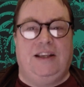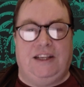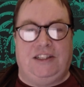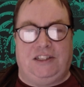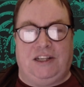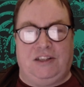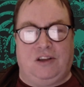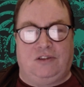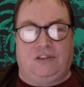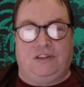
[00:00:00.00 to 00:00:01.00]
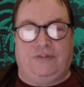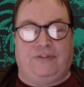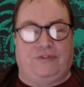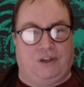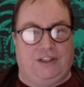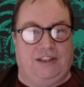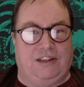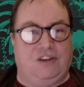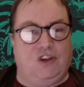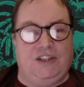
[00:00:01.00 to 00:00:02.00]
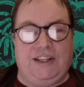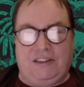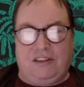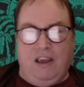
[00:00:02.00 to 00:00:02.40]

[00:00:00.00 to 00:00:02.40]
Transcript: Yesterday's answers for Friday the 13th.